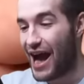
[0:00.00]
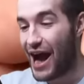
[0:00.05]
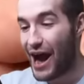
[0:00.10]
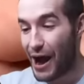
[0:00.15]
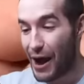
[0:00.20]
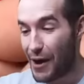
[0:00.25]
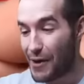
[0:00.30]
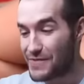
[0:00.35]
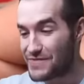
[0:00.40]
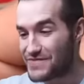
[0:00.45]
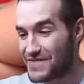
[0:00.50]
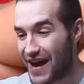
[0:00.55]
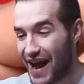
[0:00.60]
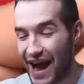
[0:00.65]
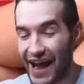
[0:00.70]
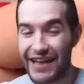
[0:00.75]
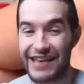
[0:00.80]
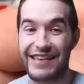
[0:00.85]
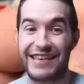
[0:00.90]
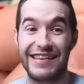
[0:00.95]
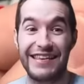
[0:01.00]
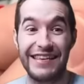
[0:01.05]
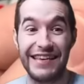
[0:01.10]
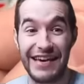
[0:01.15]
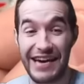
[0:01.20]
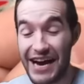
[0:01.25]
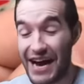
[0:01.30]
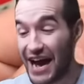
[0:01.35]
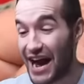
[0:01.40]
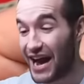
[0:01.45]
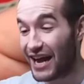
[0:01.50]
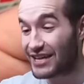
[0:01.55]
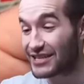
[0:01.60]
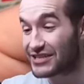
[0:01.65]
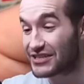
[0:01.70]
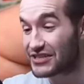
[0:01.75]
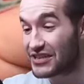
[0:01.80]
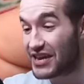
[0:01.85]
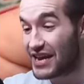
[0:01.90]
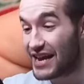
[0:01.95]
Oh my
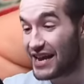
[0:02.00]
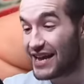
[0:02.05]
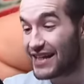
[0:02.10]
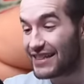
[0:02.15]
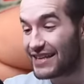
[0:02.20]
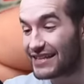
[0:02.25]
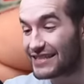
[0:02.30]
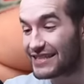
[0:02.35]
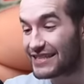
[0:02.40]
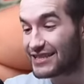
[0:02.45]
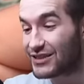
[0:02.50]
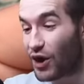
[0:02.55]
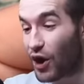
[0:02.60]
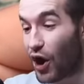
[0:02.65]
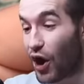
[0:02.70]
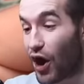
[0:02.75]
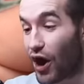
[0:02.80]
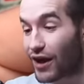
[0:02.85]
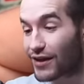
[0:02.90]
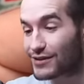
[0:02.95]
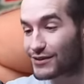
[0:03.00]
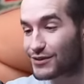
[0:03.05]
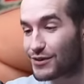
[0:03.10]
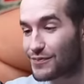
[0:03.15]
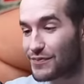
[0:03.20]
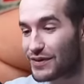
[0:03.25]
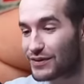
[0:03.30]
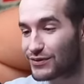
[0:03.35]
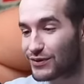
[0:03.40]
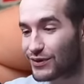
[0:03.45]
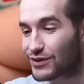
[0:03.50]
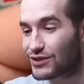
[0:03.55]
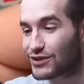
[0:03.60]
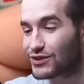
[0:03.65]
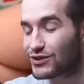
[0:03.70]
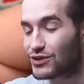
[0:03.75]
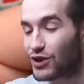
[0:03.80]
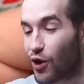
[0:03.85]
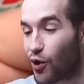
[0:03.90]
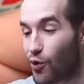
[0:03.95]
gosh! This is awesome. This looks
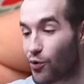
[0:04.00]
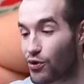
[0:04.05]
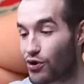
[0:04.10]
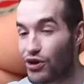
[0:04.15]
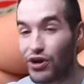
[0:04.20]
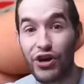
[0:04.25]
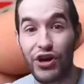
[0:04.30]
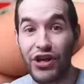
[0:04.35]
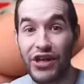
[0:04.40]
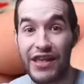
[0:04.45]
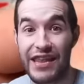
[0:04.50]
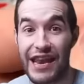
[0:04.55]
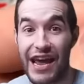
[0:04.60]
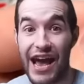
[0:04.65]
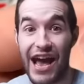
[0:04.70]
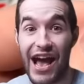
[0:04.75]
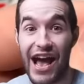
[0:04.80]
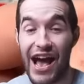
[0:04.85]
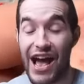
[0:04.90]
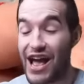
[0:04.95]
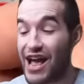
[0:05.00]
so good.